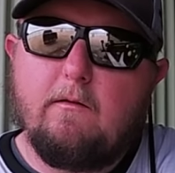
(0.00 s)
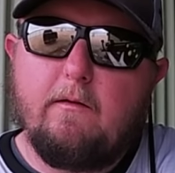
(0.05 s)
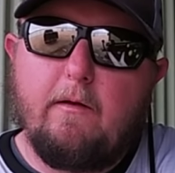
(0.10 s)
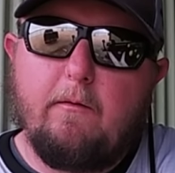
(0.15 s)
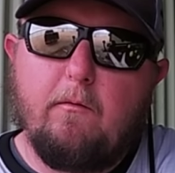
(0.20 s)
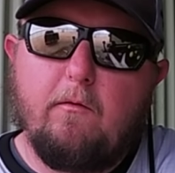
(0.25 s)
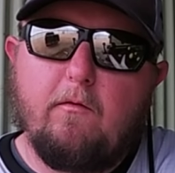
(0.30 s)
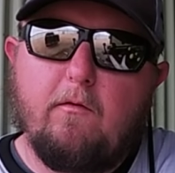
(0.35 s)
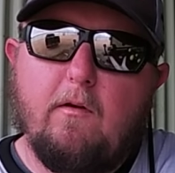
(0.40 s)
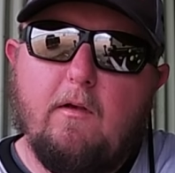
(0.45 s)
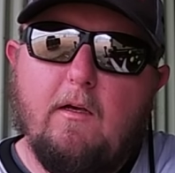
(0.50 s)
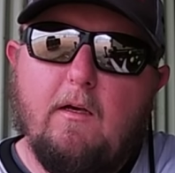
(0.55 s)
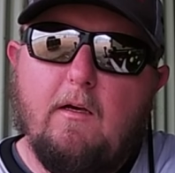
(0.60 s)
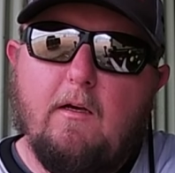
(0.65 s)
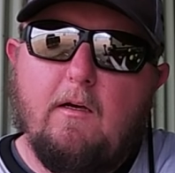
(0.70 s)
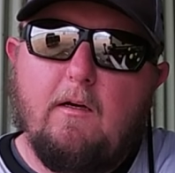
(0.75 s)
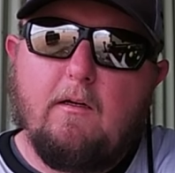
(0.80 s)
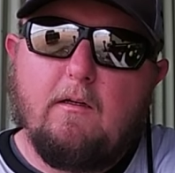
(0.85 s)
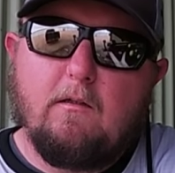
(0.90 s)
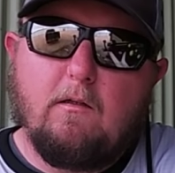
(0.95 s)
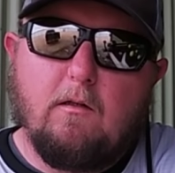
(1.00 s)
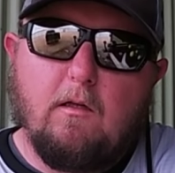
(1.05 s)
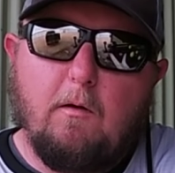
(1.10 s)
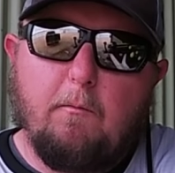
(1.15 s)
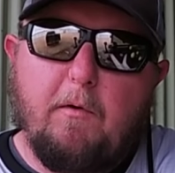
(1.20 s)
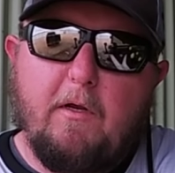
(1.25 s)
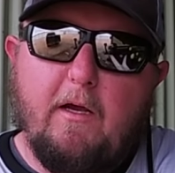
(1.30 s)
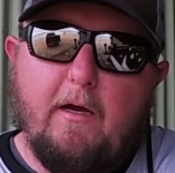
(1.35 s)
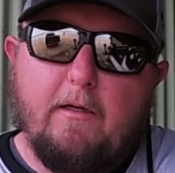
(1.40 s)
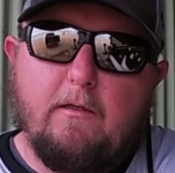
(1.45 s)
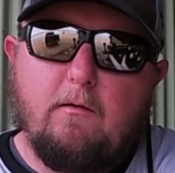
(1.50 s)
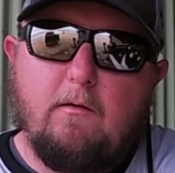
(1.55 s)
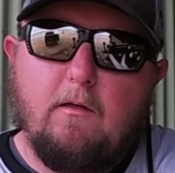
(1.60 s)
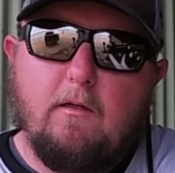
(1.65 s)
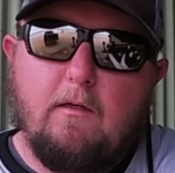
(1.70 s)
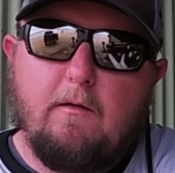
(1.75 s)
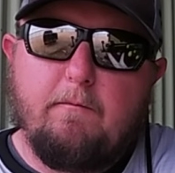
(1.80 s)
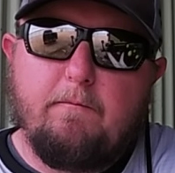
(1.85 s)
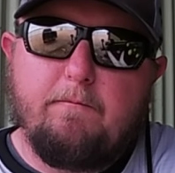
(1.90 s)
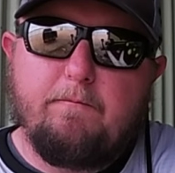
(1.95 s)
It was clumpy
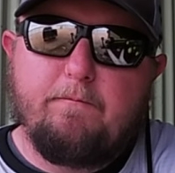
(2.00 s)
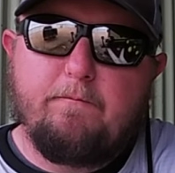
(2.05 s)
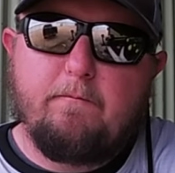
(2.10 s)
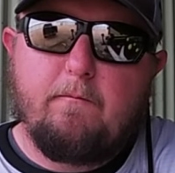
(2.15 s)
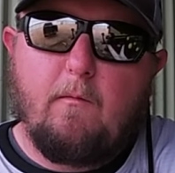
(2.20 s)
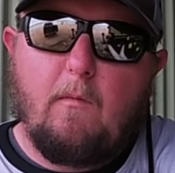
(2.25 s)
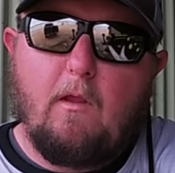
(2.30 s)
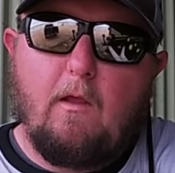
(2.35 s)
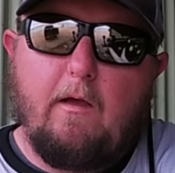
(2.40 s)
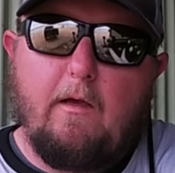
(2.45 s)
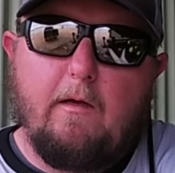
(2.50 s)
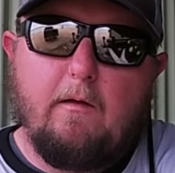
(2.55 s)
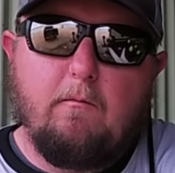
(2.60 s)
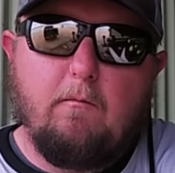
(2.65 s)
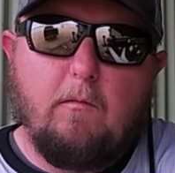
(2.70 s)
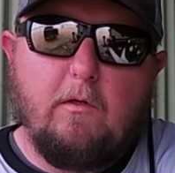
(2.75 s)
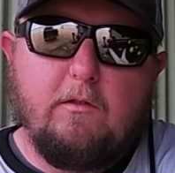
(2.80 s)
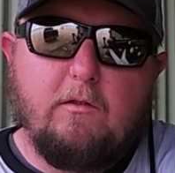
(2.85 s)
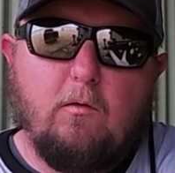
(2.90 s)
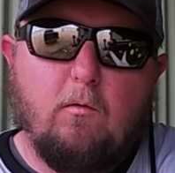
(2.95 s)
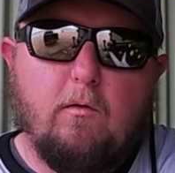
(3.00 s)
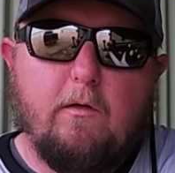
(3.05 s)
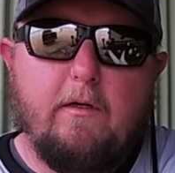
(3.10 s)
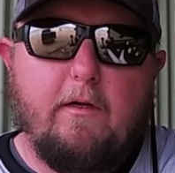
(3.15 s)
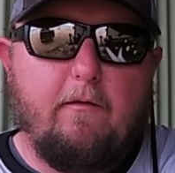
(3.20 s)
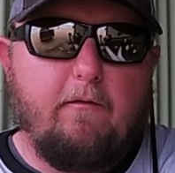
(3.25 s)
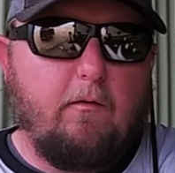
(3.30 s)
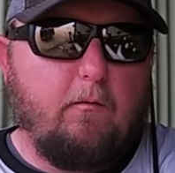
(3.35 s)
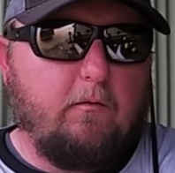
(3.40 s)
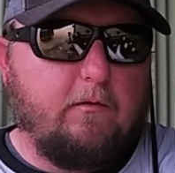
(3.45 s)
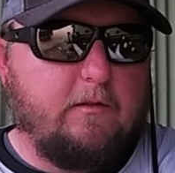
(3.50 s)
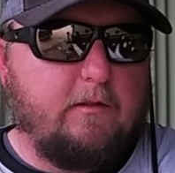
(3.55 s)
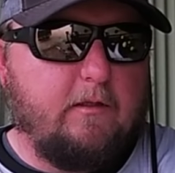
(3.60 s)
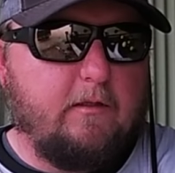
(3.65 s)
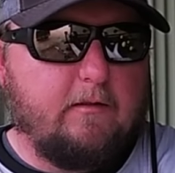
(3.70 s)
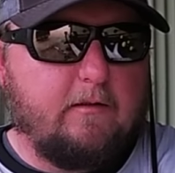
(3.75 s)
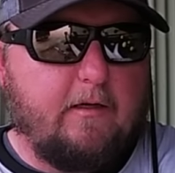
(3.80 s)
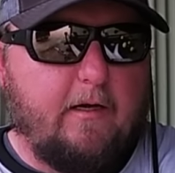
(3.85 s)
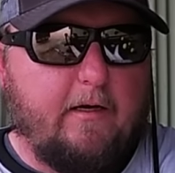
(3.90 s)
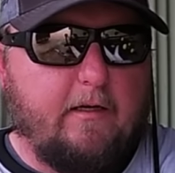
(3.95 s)
hydrilla, and majority of it was
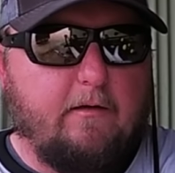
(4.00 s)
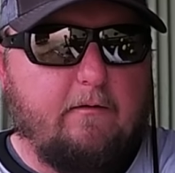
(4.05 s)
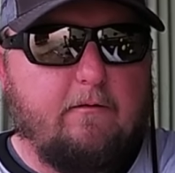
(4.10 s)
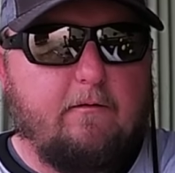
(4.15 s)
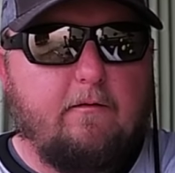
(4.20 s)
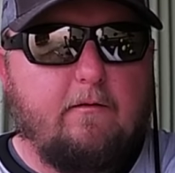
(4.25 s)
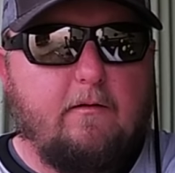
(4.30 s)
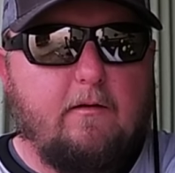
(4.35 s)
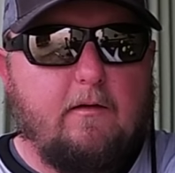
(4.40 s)
just kind of